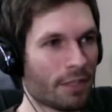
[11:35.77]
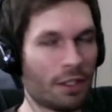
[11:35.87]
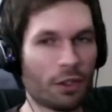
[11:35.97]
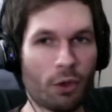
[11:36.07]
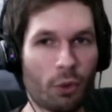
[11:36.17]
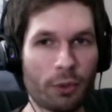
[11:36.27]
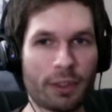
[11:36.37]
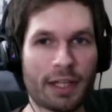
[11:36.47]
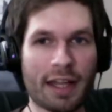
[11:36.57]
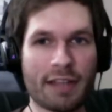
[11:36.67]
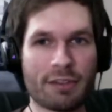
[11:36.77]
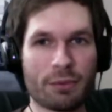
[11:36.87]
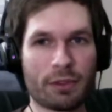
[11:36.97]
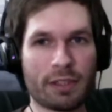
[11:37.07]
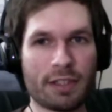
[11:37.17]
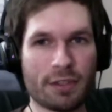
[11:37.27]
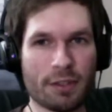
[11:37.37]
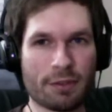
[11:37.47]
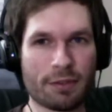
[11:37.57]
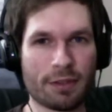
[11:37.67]
you know, older guys that really
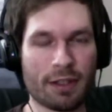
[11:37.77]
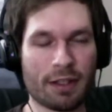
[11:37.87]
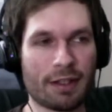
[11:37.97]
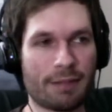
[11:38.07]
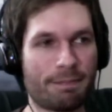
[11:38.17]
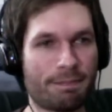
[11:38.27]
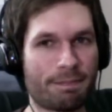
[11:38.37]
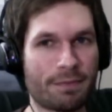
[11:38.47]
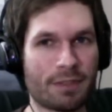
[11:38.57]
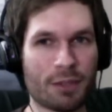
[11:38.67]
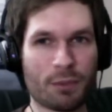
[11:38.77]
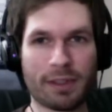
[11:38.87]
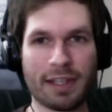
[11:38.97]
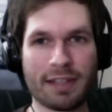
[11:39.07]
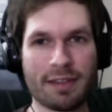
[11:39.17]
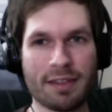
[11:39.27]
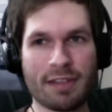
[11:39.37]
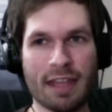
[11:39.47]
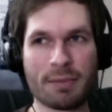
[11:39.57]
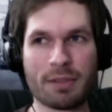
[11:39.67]
just can relate to
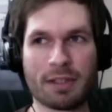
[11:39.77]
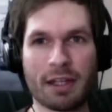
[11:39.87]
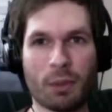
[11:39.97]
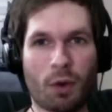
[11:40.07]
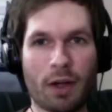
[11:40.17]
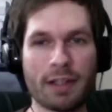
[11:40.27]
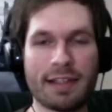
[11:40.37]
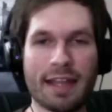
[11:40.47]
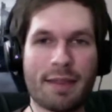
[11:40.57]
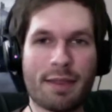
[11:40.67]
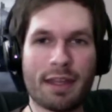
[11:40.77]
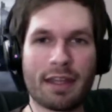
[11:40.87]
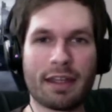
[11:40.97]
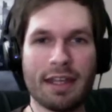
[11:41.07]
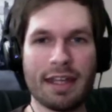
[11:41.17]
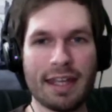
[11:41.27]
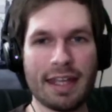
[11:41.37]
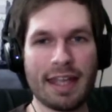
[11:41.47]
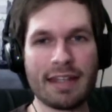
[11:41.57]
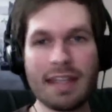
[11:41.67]
these games and kind of wanted that thing.
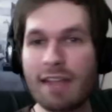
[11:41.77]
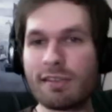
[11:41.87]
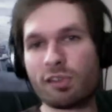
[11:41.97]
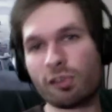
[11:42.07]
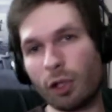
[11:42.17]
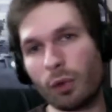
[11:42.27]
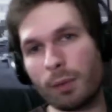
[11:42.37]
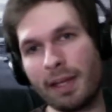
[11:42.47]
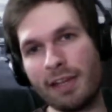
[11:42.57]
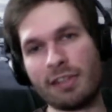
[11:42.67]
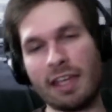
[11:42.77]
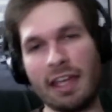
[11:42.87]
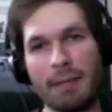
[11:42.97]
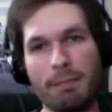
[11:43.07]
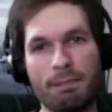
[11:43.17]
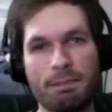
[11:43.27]
And yeah, it's a slower paced game.